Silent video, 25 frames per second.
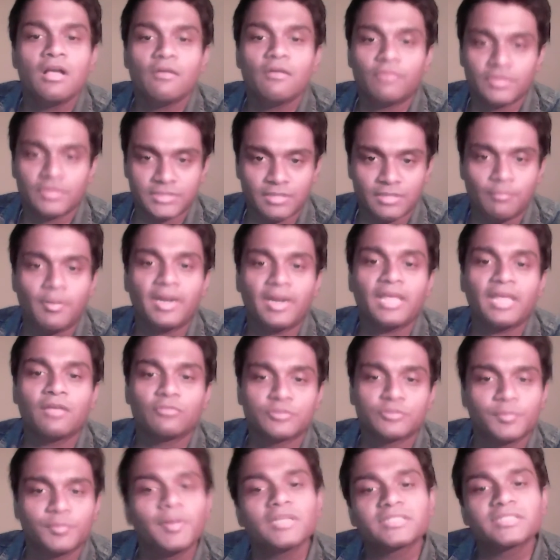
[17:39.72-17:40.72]
for somebody
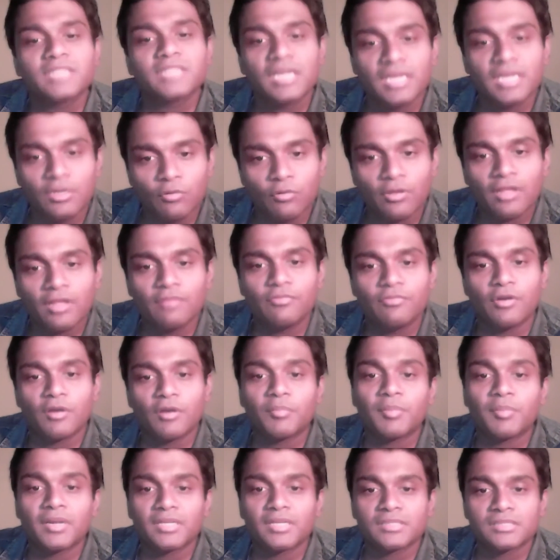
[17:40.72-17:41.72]
who's personally looking for a
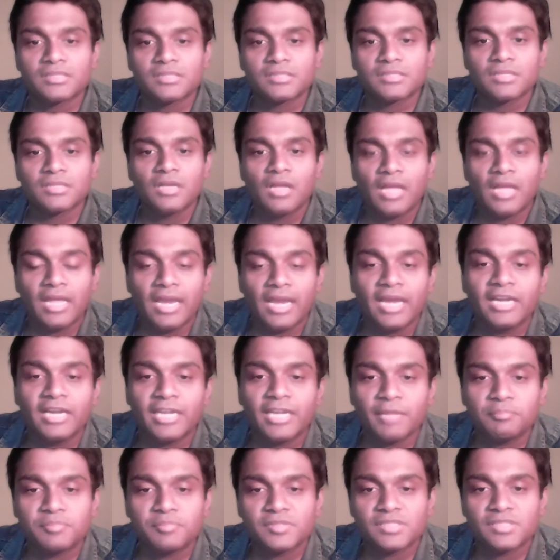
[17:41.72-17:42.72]
place? Any
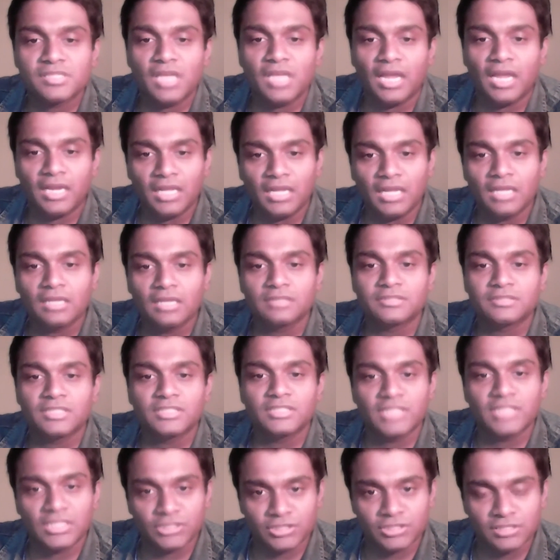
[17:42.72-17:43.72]
tips, any
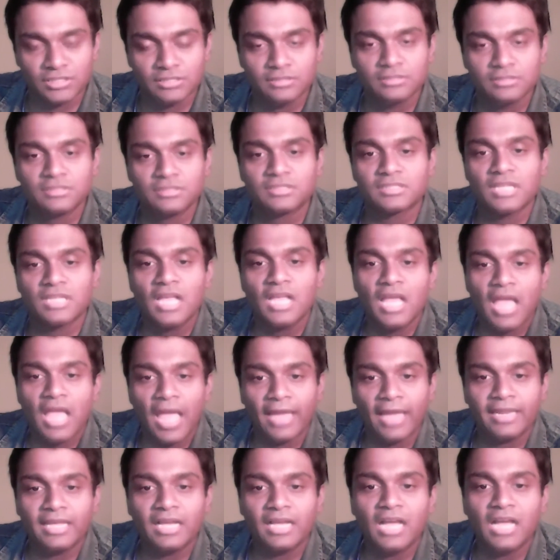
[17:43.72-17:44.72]
suggestions,
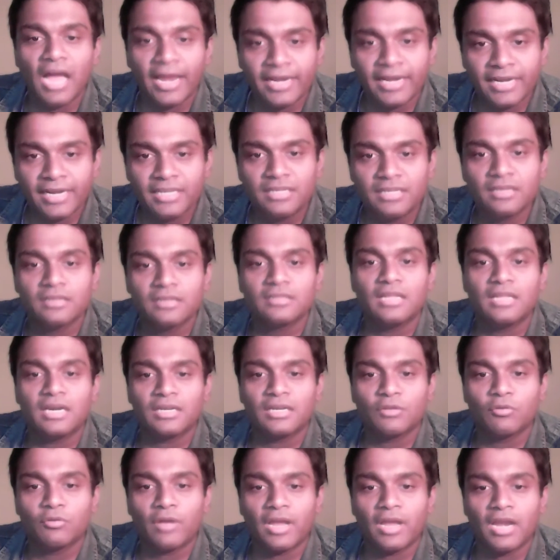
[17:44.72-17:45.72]
any guide that
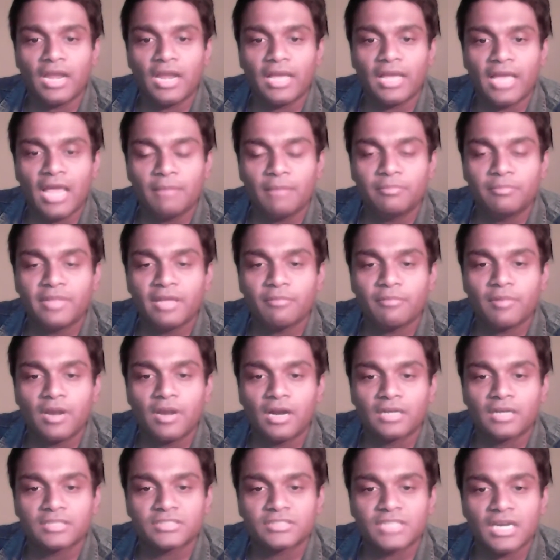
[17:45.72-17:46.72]
you can like help them in
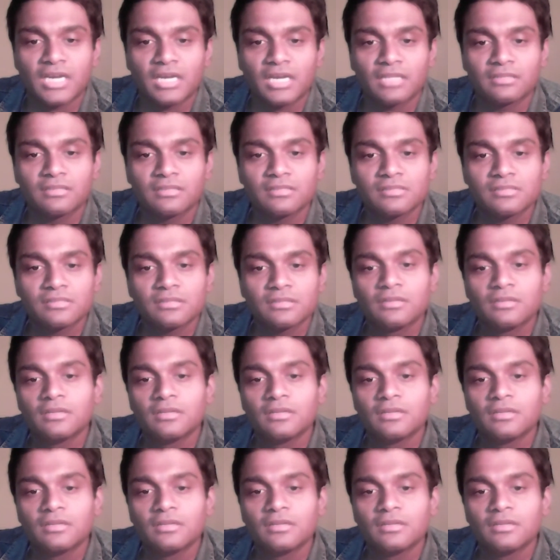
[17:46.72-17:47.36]
understanding this?